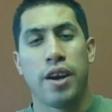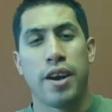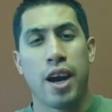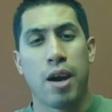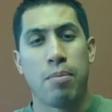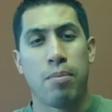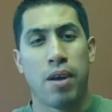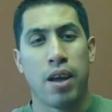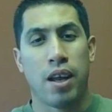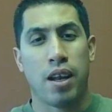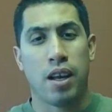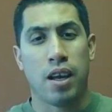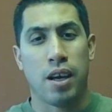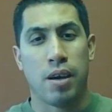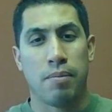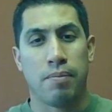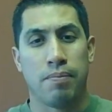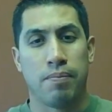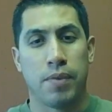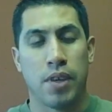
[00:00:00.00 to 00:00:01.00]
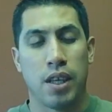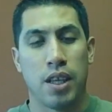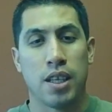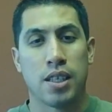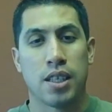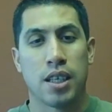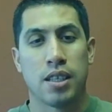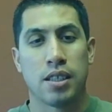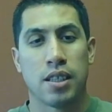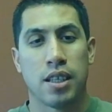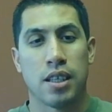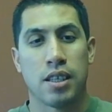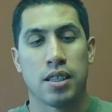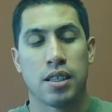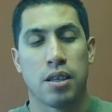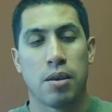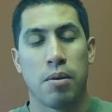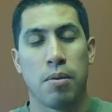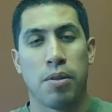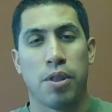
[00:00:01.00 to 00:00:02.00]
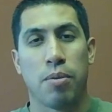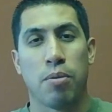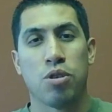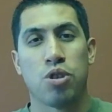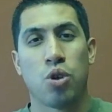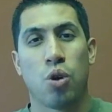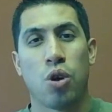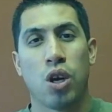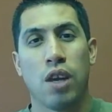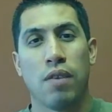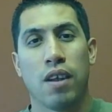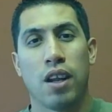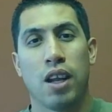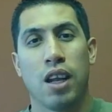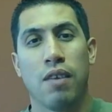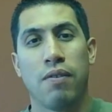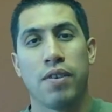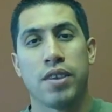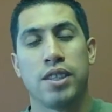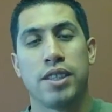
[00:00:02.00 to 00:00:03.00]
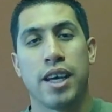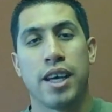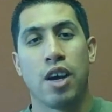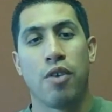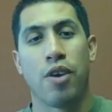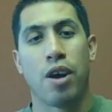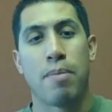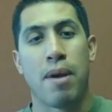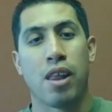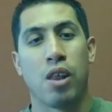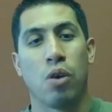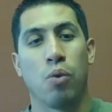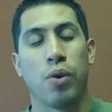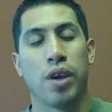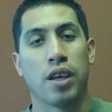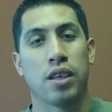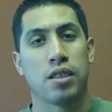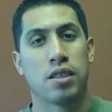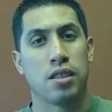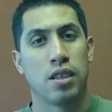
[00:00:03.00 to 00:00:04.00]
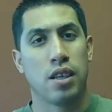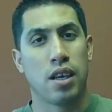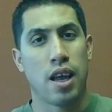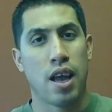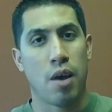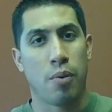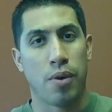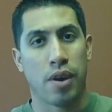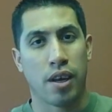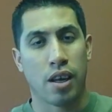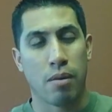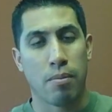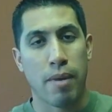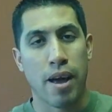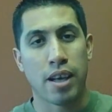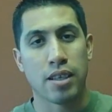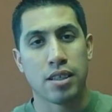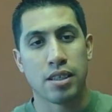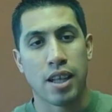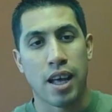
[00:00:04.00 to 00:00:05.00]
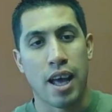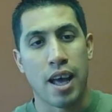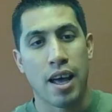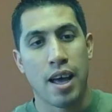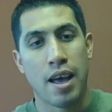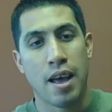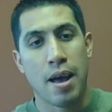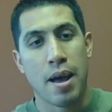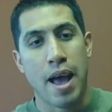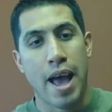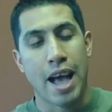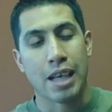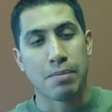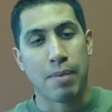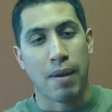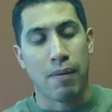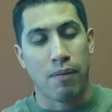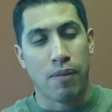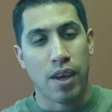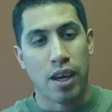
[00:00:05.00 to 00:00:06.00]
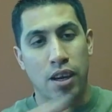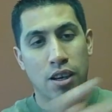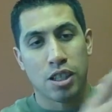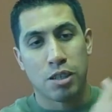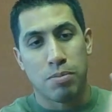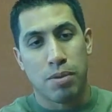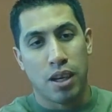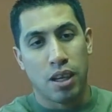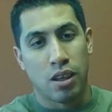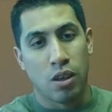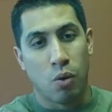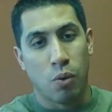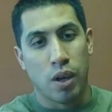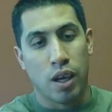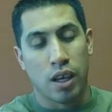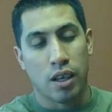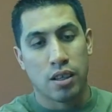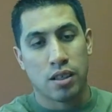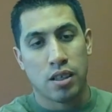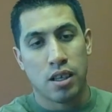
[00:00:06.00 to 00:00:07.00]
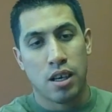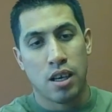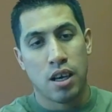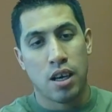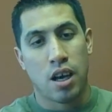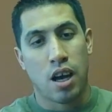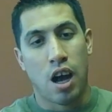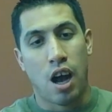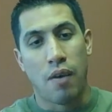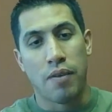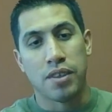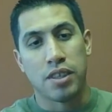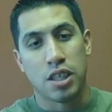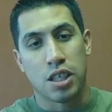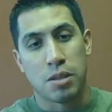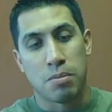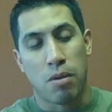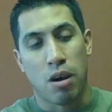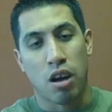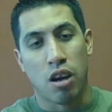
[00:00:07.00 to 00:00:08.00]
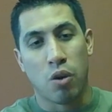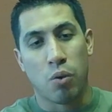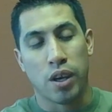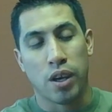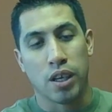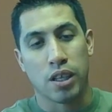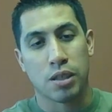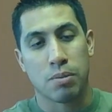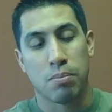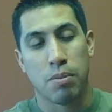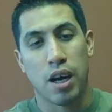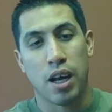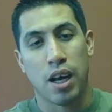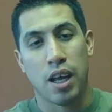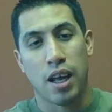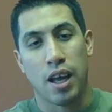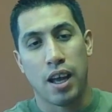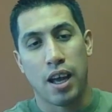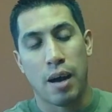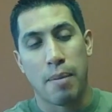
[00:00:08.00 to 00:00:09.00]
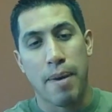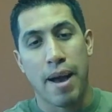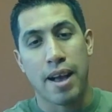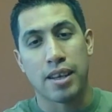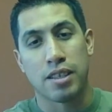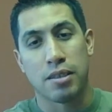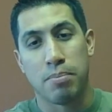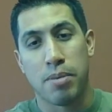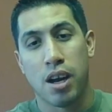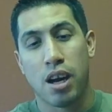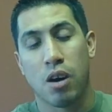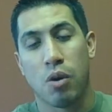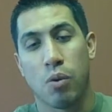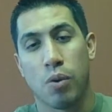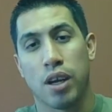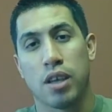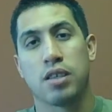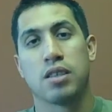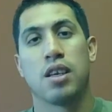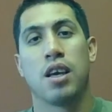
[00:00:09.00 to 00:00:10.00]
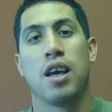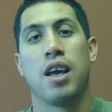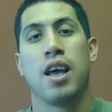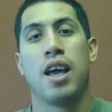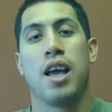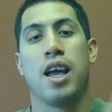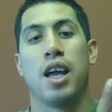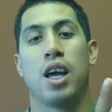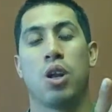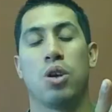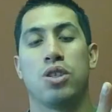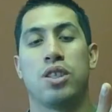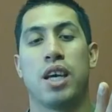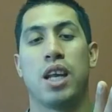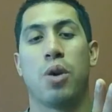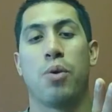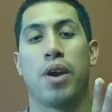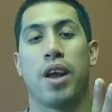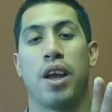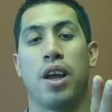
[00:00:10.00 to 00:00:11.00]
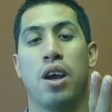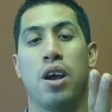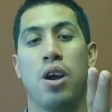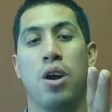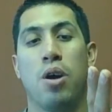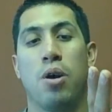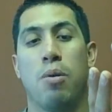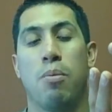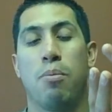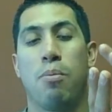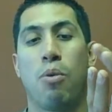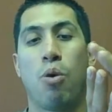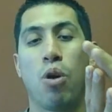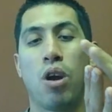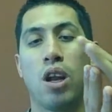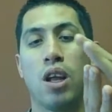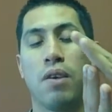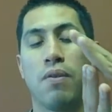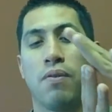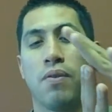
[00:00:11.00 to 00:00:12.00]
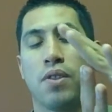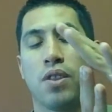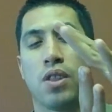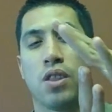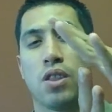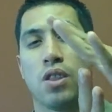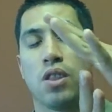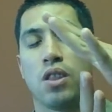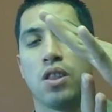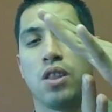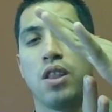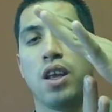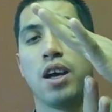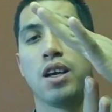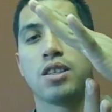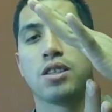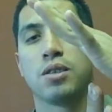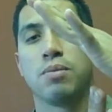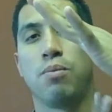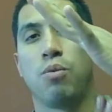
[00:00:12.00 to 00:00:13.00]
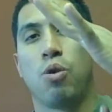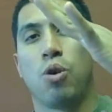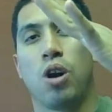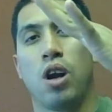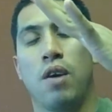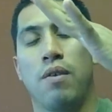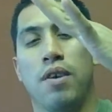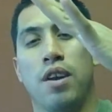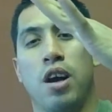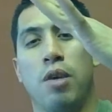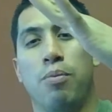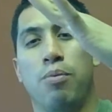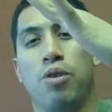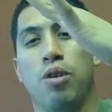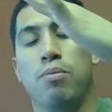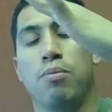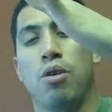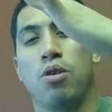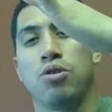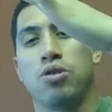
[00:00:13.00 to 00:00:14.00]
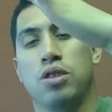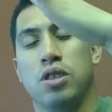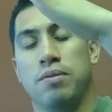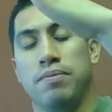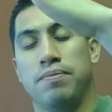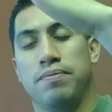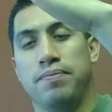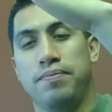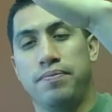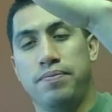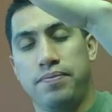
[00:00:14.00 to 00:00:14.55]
an airplane, in this instance, the majority of the lift is generated by the wings, and we can imagine that as my fingers being the wings, obviously smaller wings, but imagine bigger wings, it'll generate more lift, thus more of an upward motion.